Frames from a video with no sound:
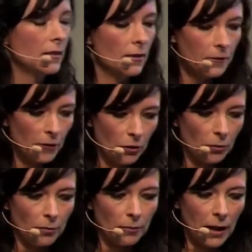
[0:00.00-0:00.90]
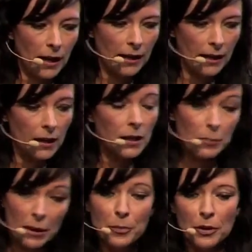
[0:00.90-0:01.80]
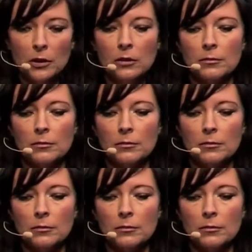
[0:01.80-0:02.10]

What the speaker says: for my people,